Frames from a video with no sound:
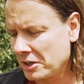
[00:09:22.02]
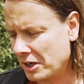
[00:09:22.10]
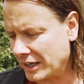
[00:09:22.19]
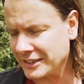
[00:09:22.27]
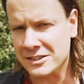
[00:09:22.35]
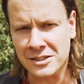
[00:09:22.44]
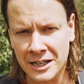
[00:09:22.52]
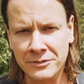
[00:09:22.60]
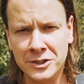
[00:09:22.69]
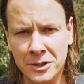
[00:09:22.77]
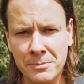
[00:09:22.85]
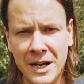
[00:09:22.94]
I guess I'll have
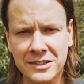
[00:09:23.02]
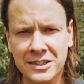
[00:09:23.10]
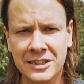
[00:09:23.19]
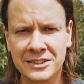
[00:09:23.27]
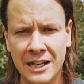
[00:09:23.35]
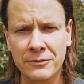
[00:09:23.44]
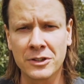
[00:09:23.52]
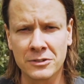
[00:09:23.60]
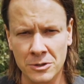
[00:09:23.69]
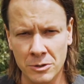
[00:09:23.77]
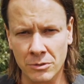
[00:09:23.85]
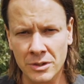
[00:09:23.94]
to come back to this
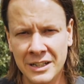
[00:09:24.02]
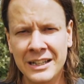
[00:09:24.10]
after all.